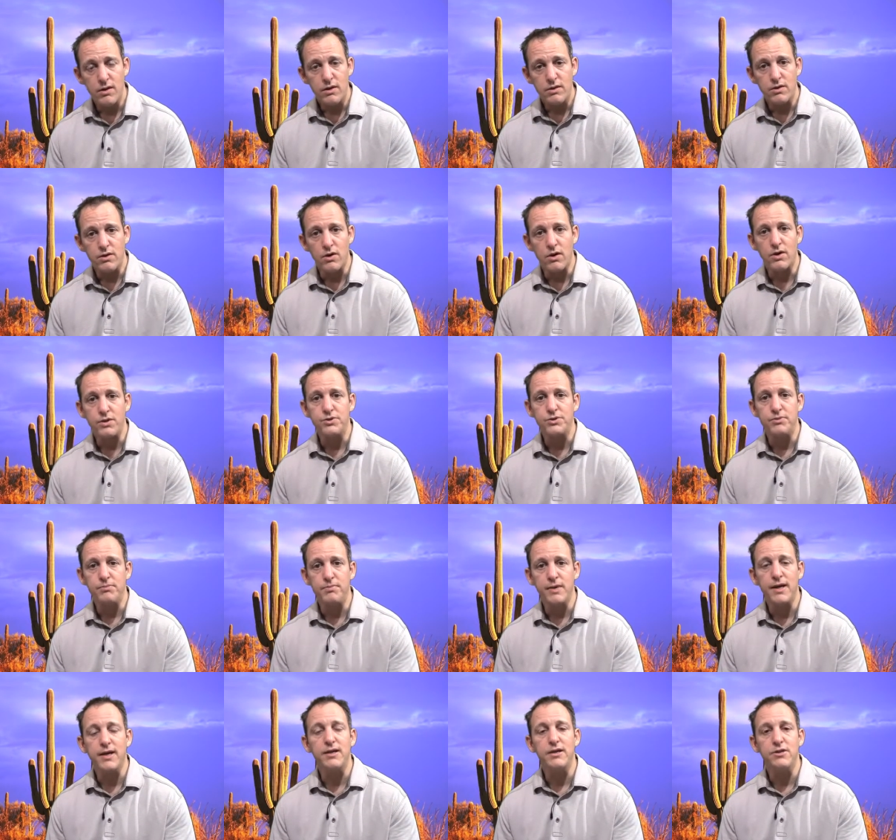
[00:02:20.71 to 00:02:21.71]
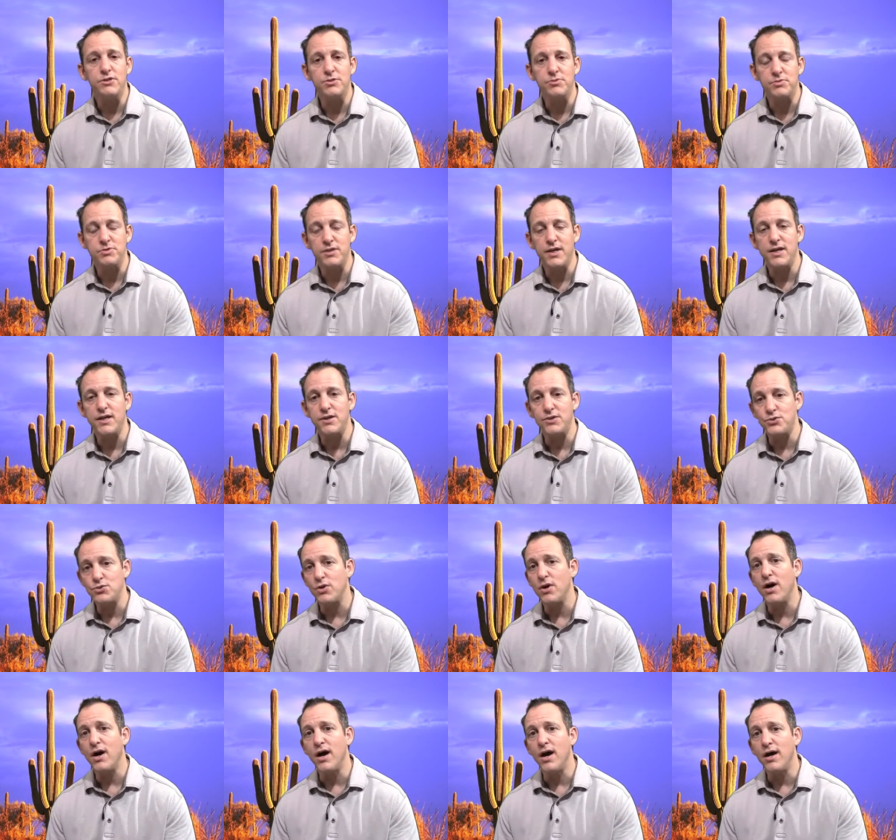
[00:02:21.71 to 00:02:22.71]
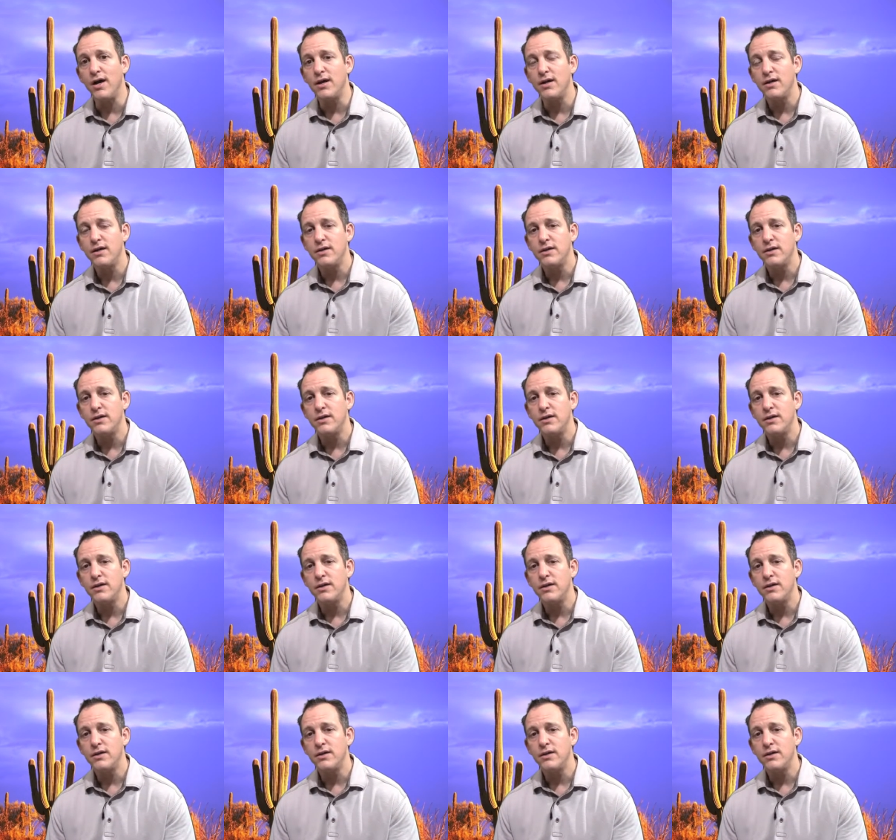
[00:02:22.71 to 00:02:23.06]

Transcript: There are some mechanisms they can try